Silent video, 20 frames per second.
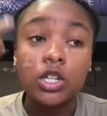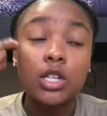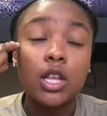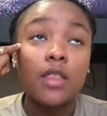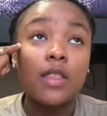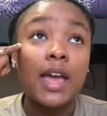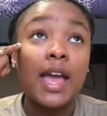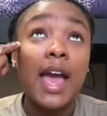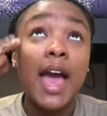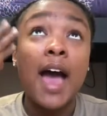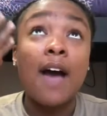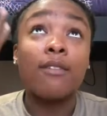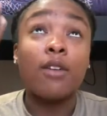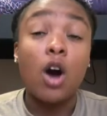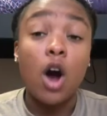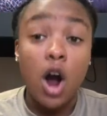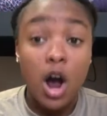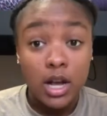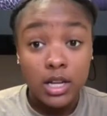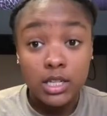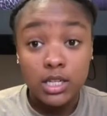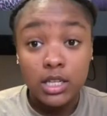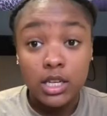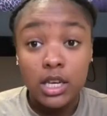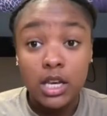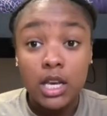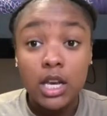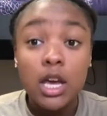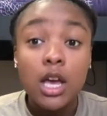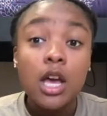
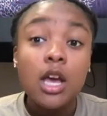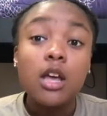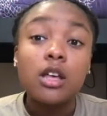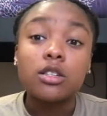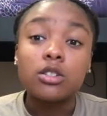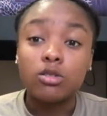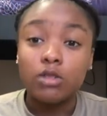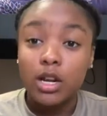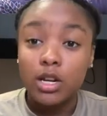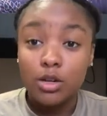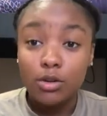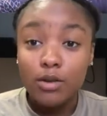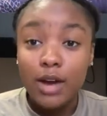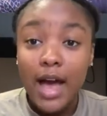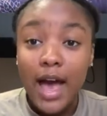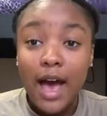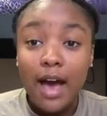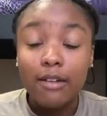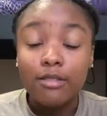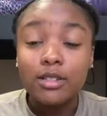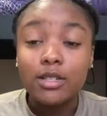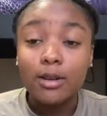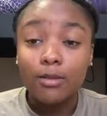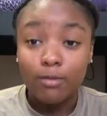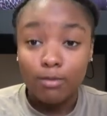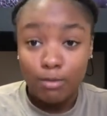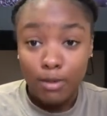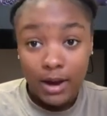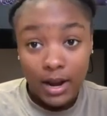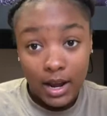Aussie. So they do have
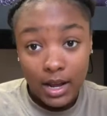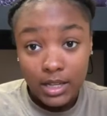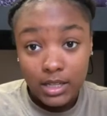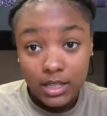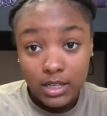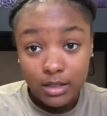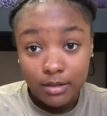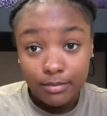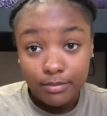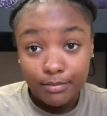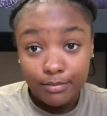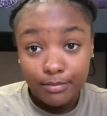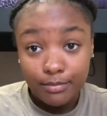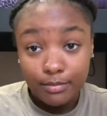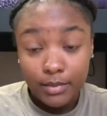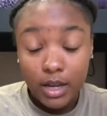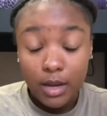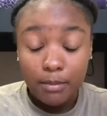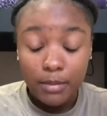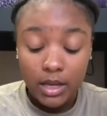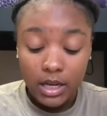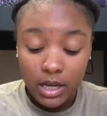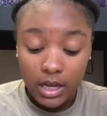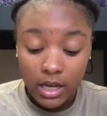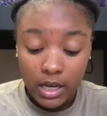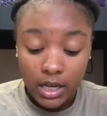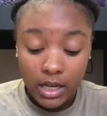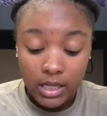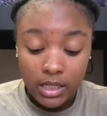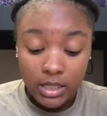some brands,
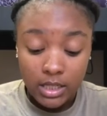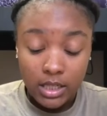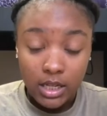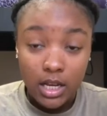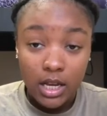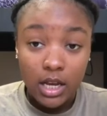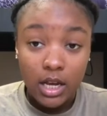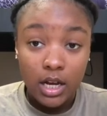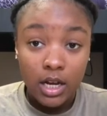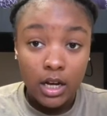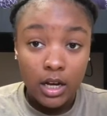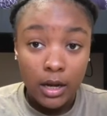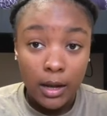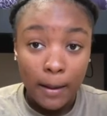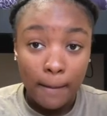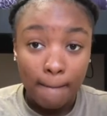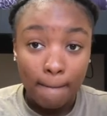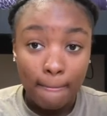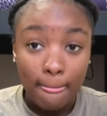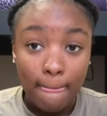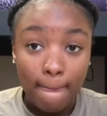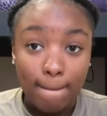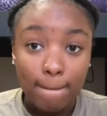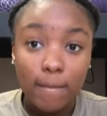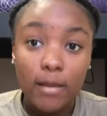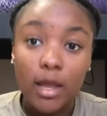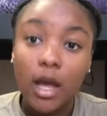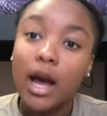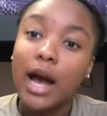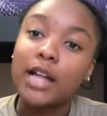because
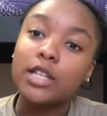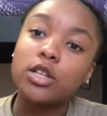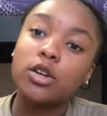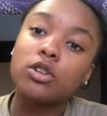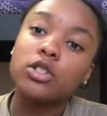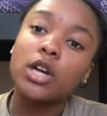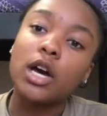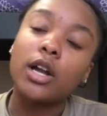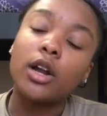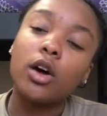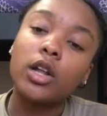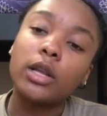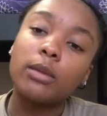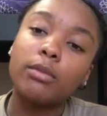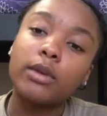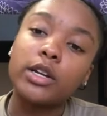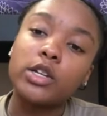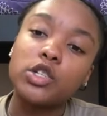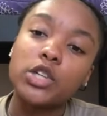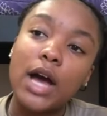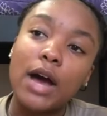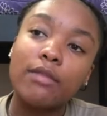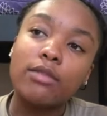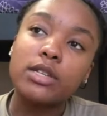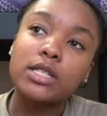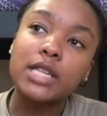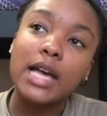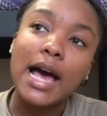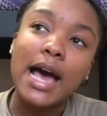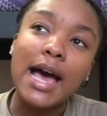I told y'all to only bring travel
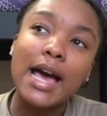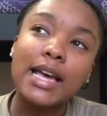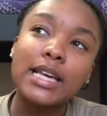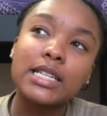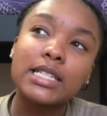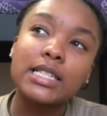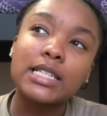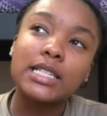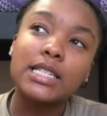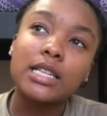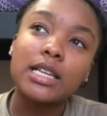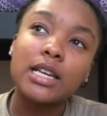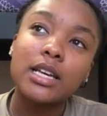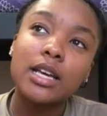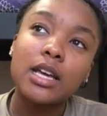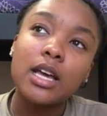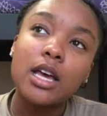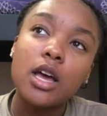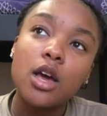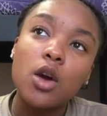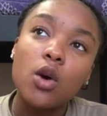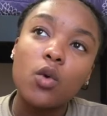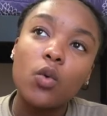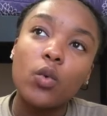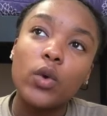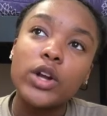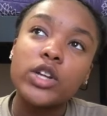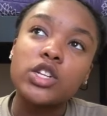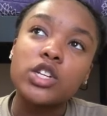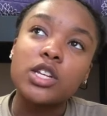size,
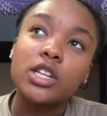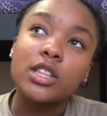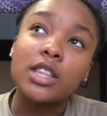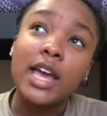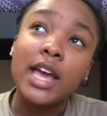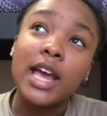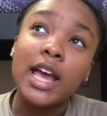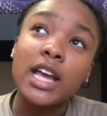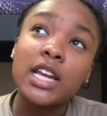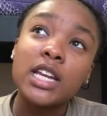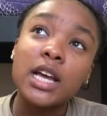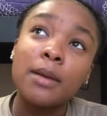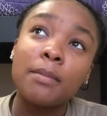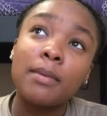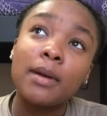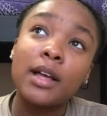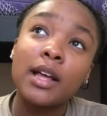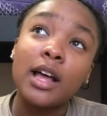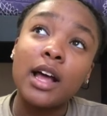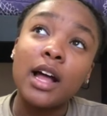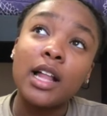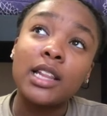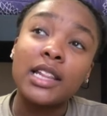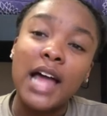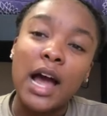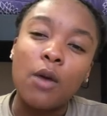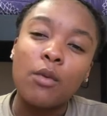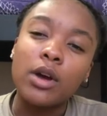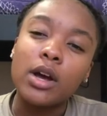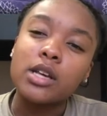which they end up
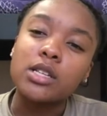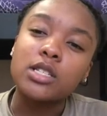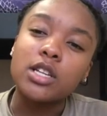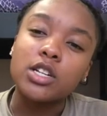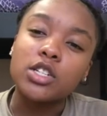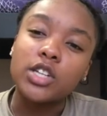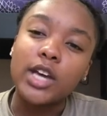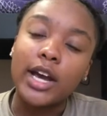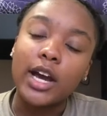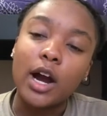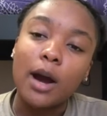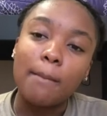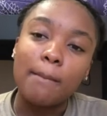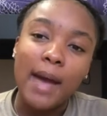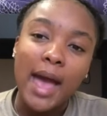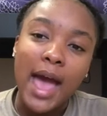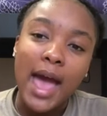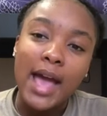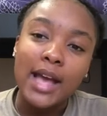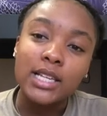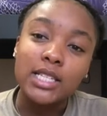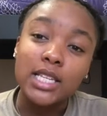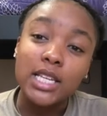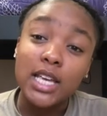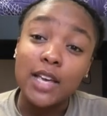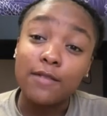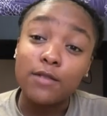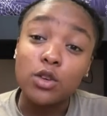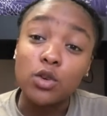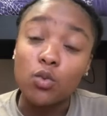allowing us to check our bags
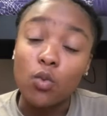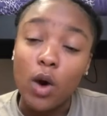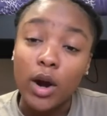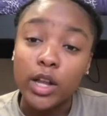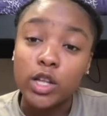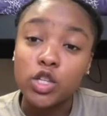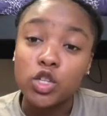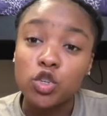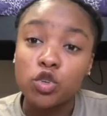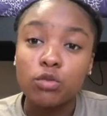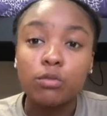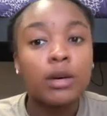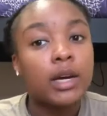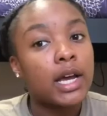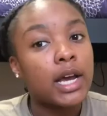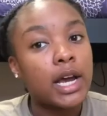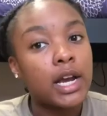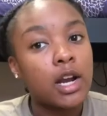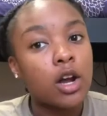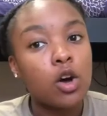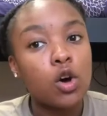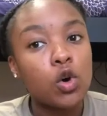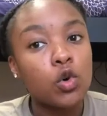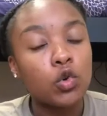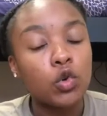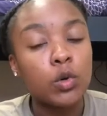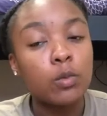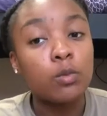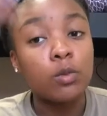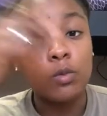if you wanted to, but in the whole
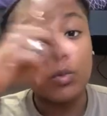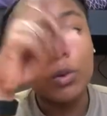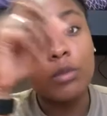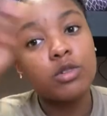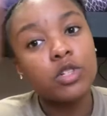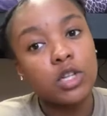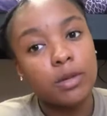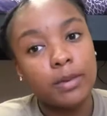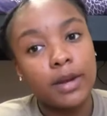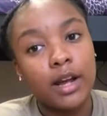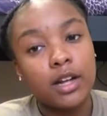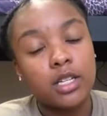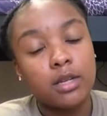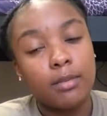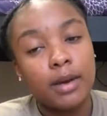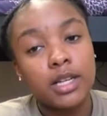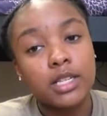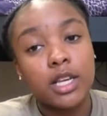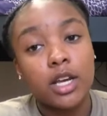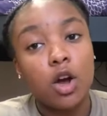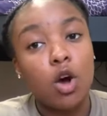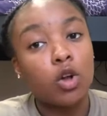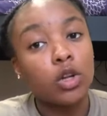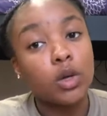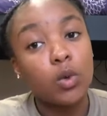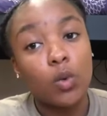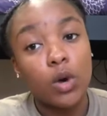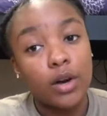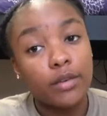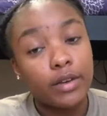group, when we were shipping out to basic, only
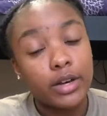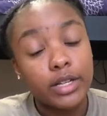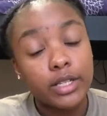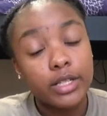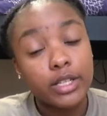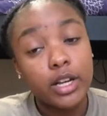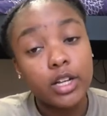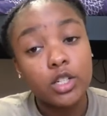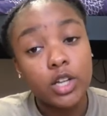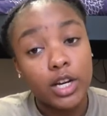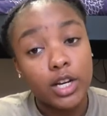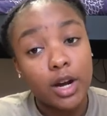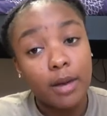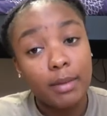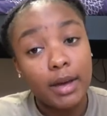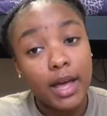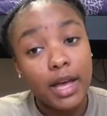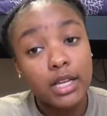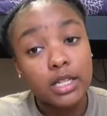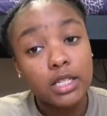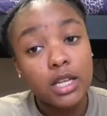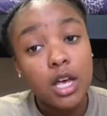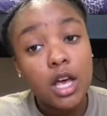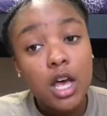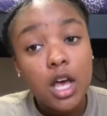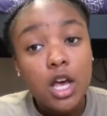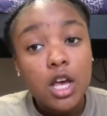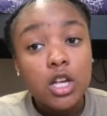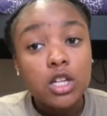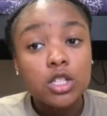one of us checked our bags.
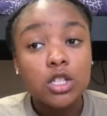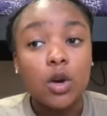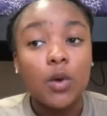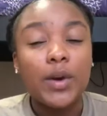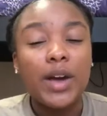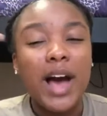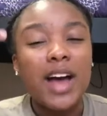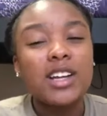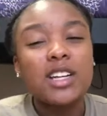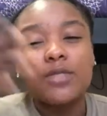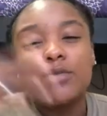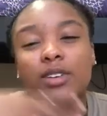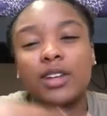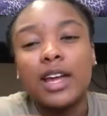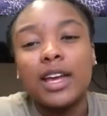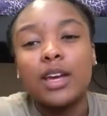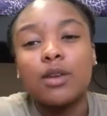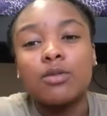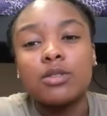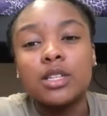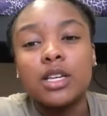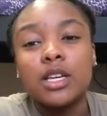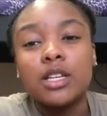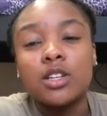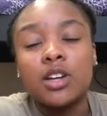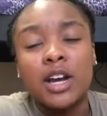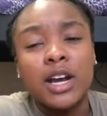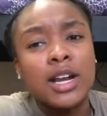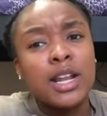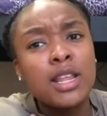So I just felt like it was
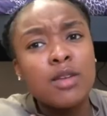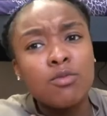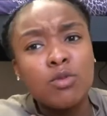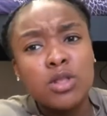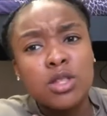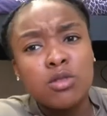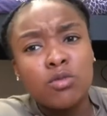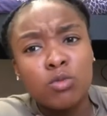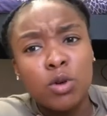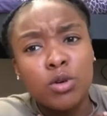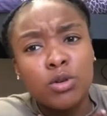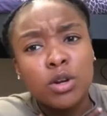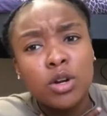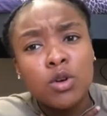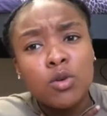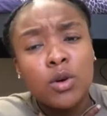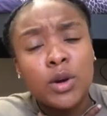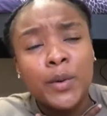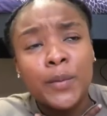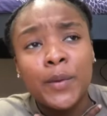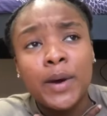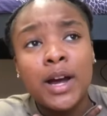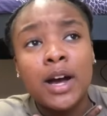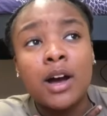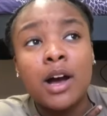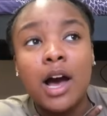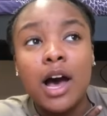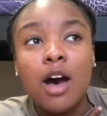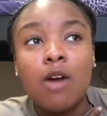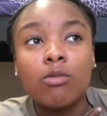easier. And then with the Rona going
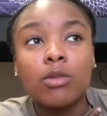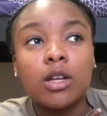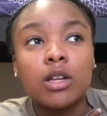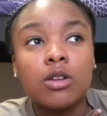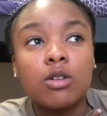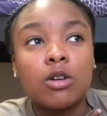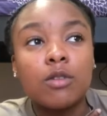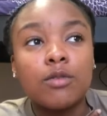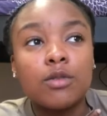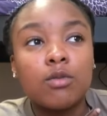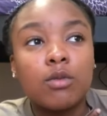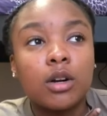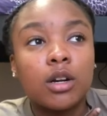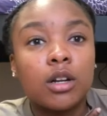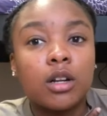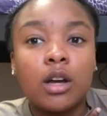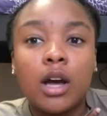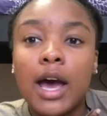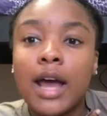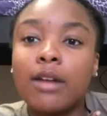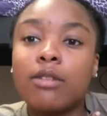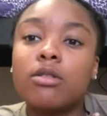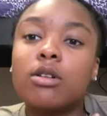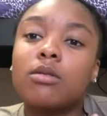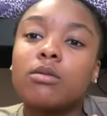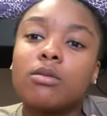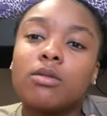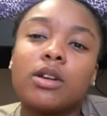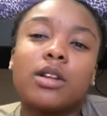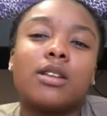around, I don't really know if you want to, I don't know
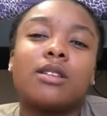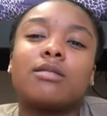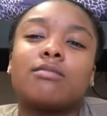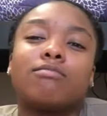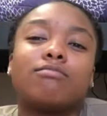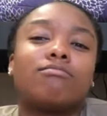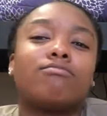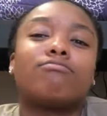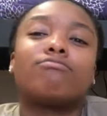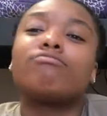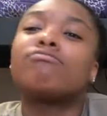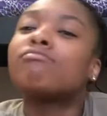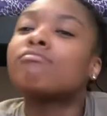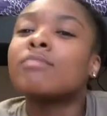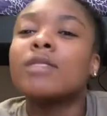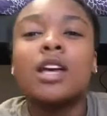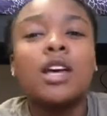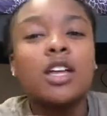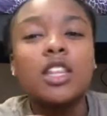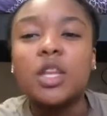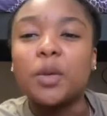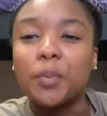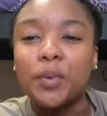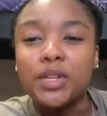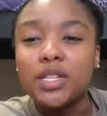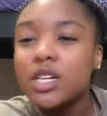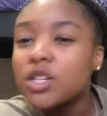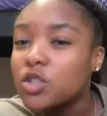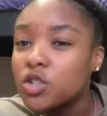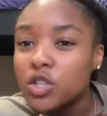what the
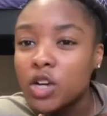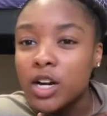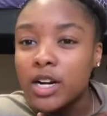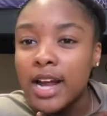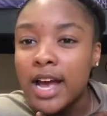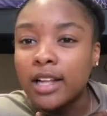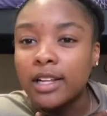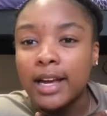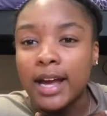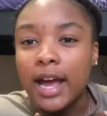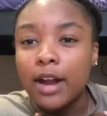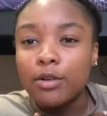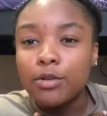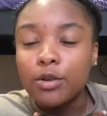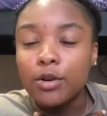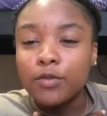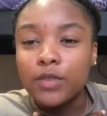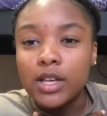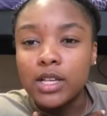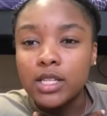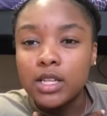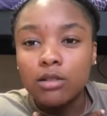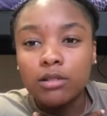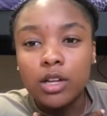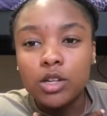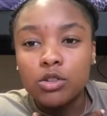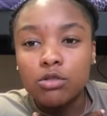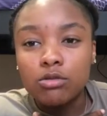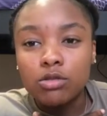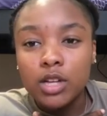procedures are now. Like, I don't know if they still
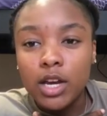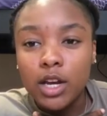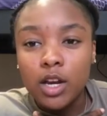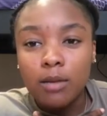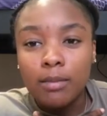let you check your